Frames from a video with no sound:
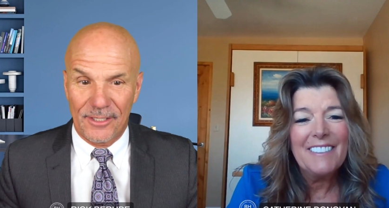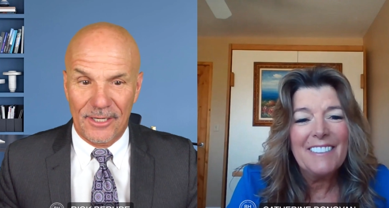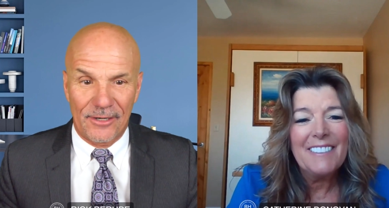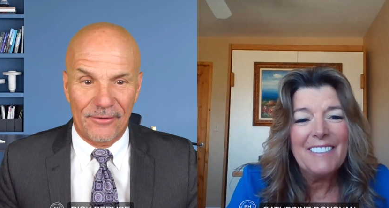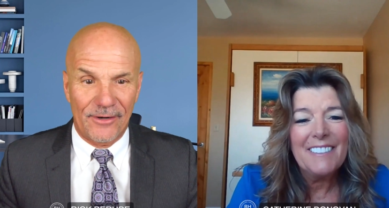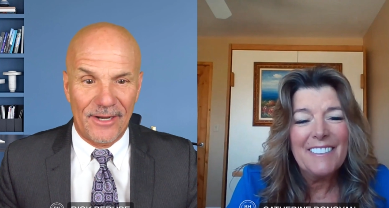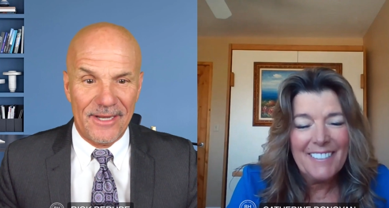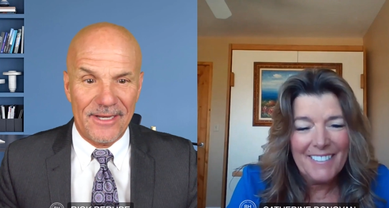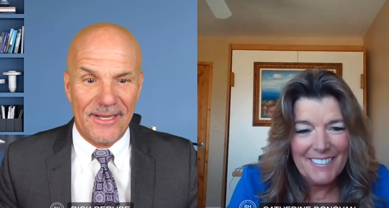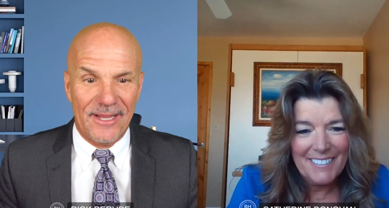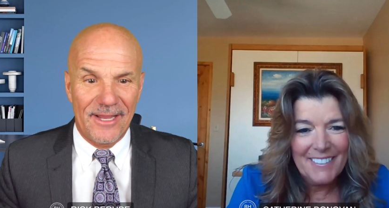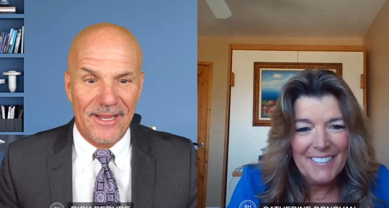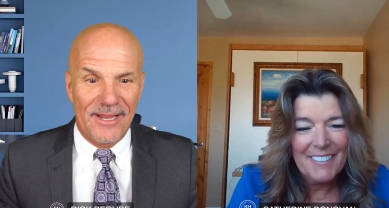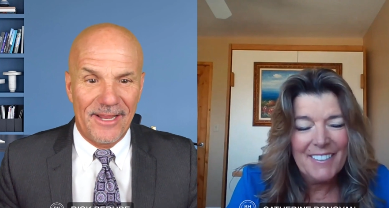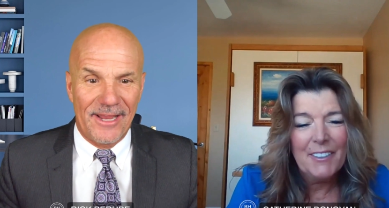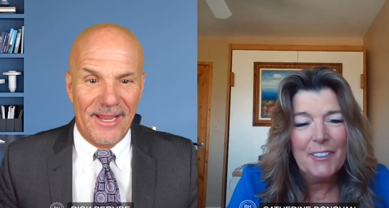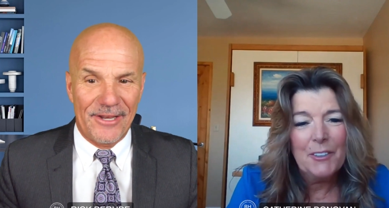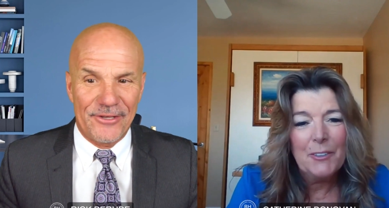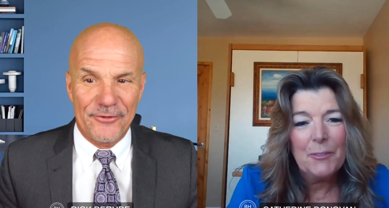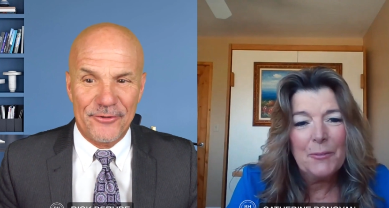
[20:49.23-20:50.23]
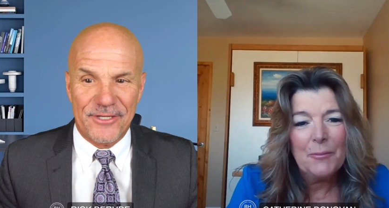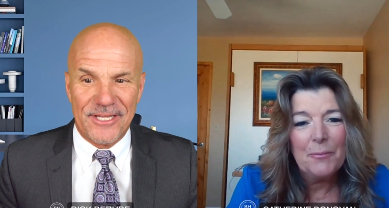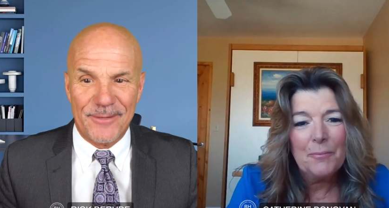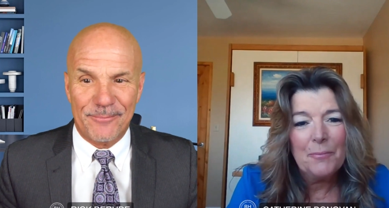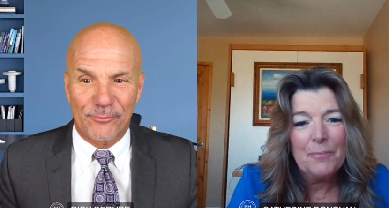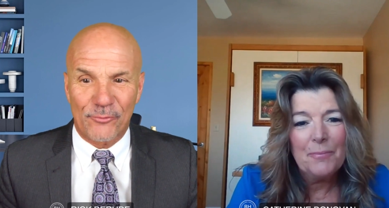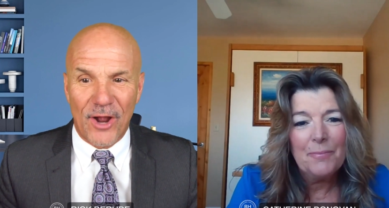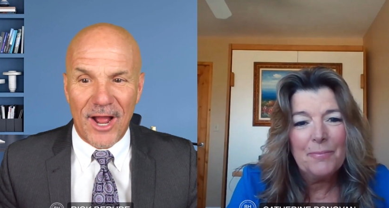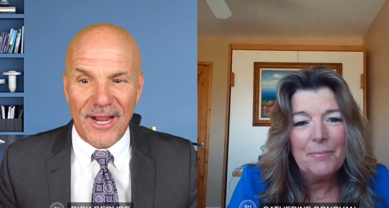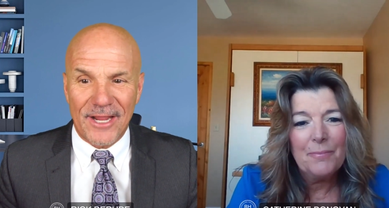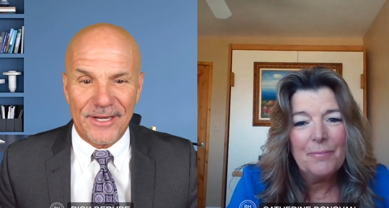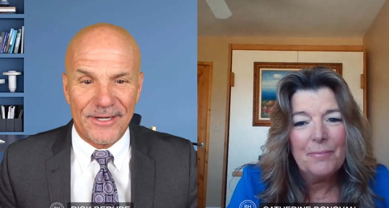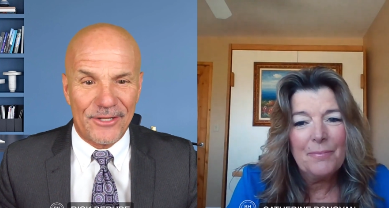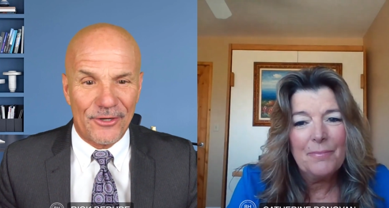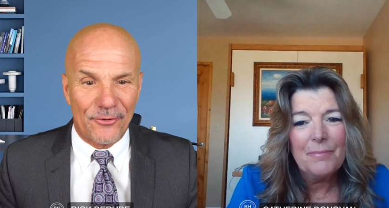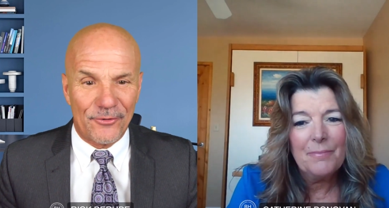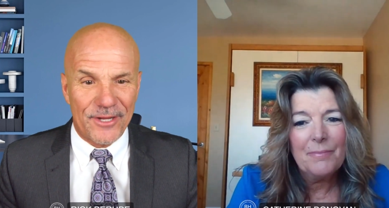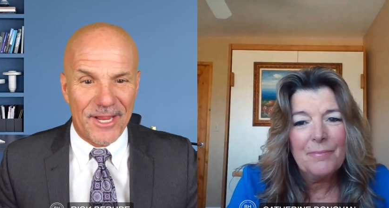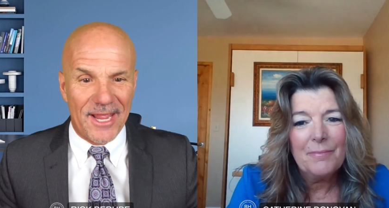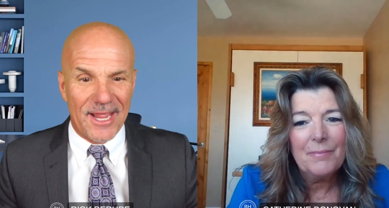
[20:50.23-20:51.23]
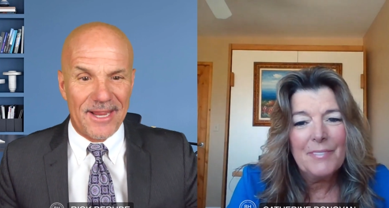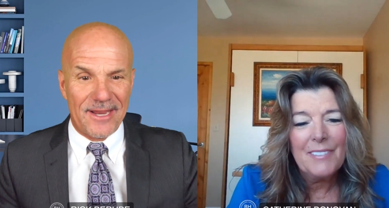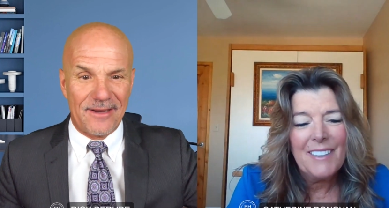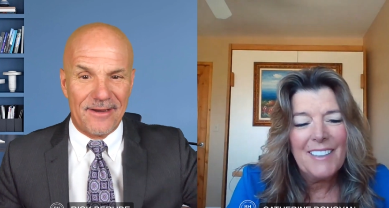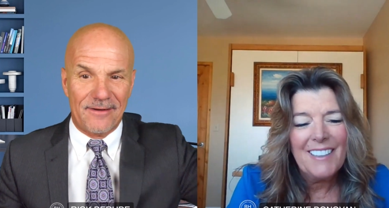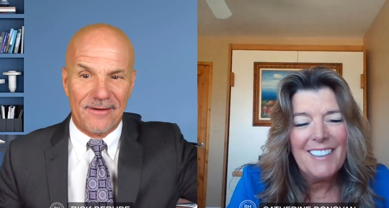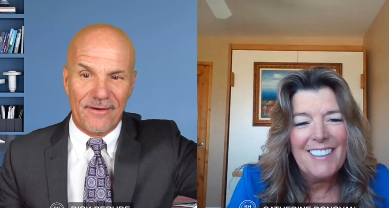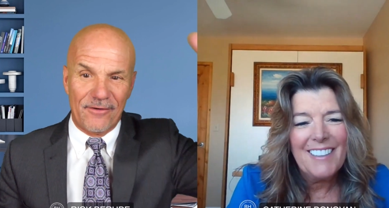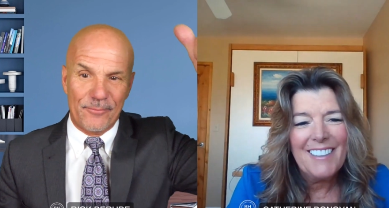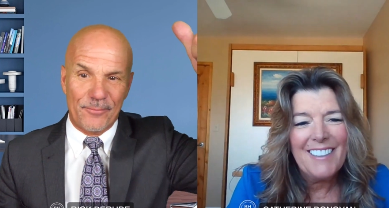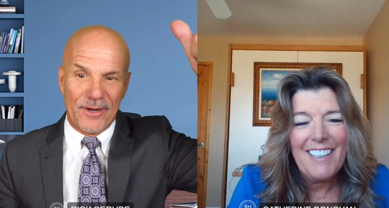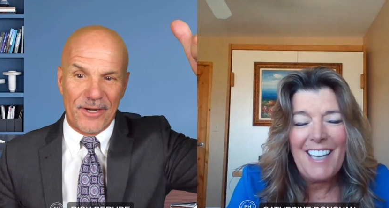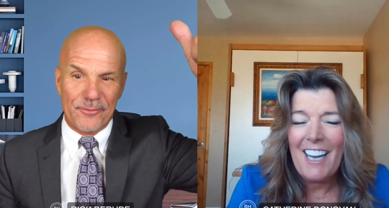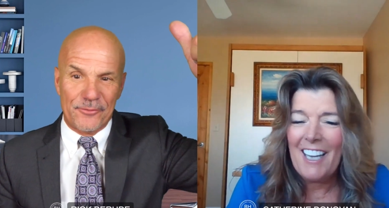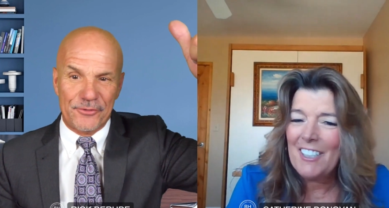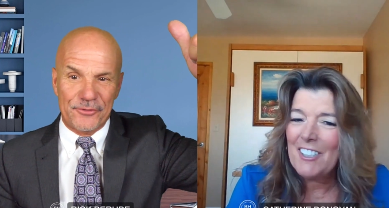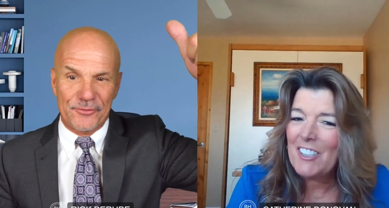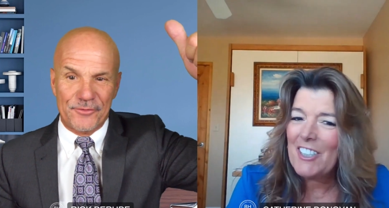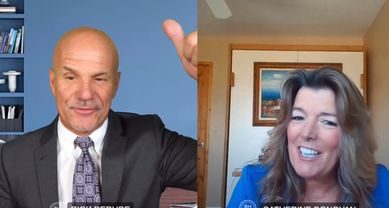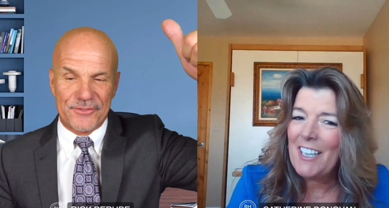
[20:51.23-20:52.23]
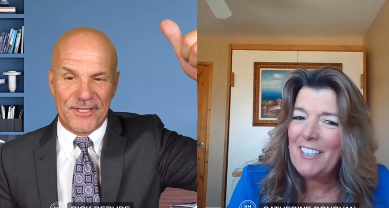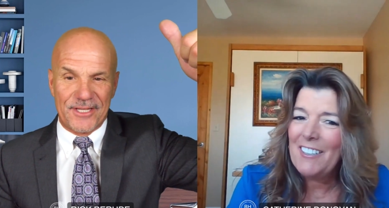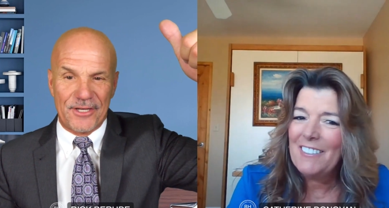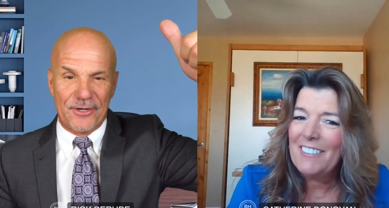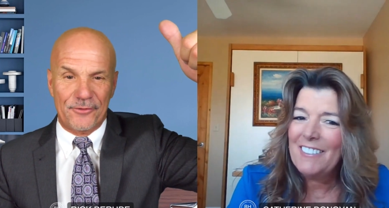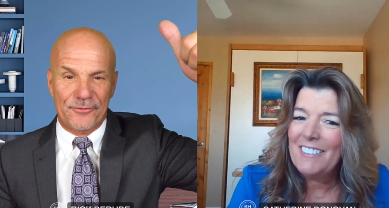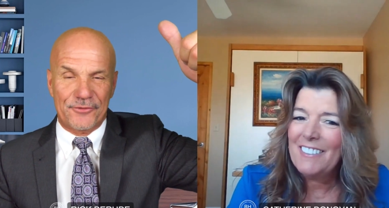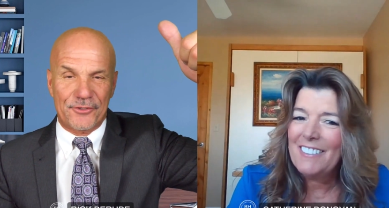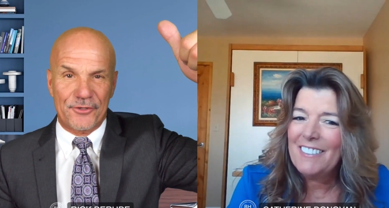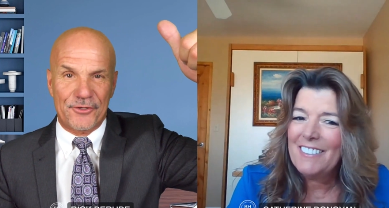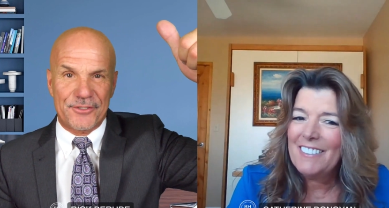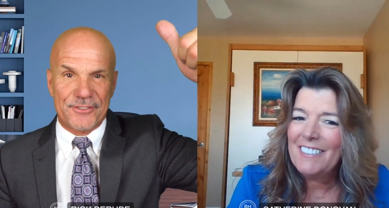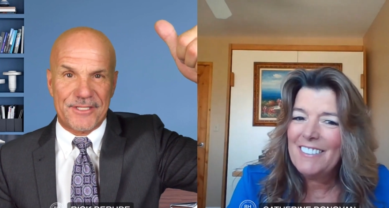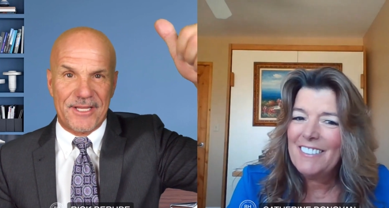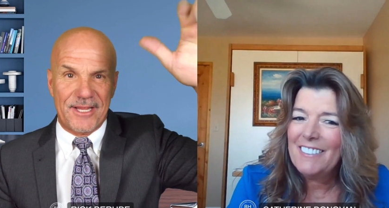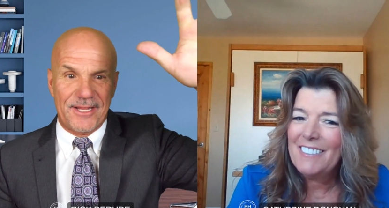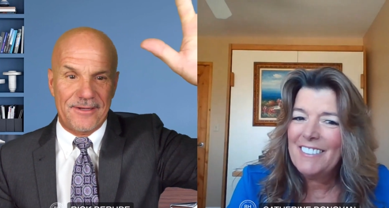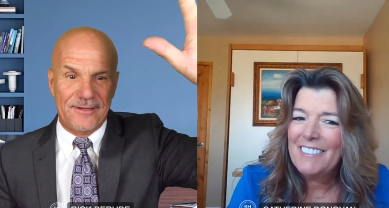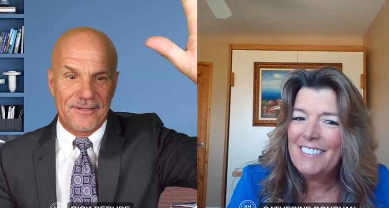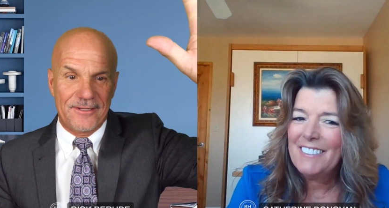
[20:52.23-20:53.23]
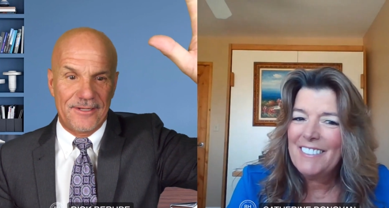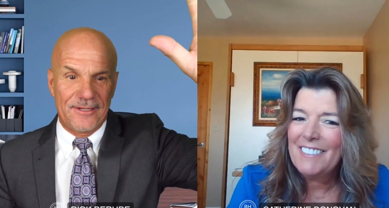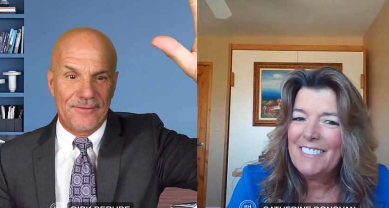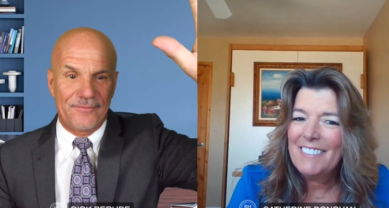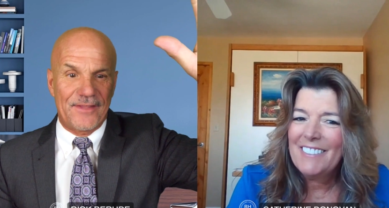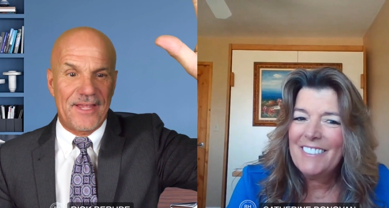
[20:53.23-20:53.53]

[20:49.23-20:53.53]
Speaker 1: All right, and you keep rocking it, okay? Everybody, will do I this should. again on Thursday.